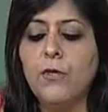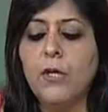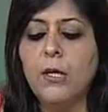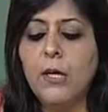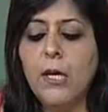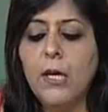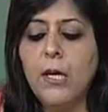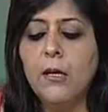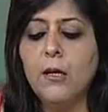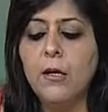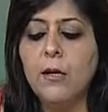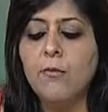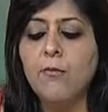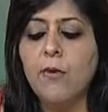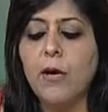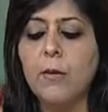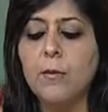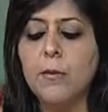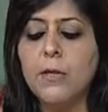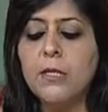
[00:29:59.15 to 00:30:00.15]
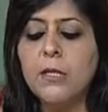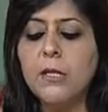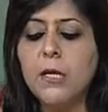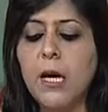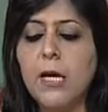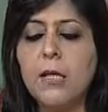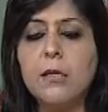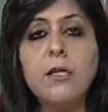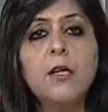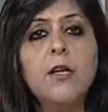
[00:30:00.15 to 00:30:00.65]
the legal environment
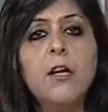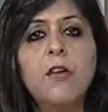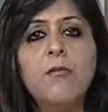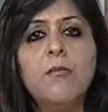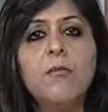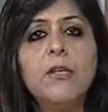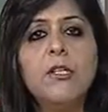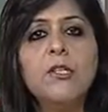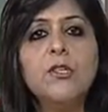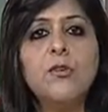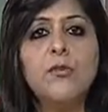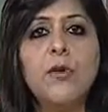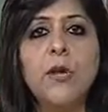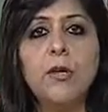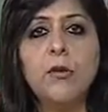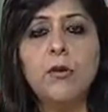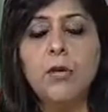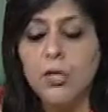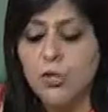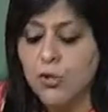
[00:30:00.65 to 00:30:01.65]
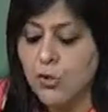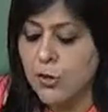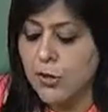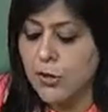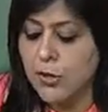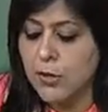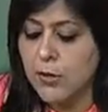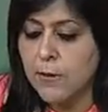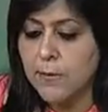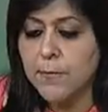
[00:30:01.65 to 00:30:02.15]
and the government
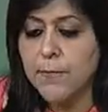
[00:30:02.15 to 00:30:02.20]
regulations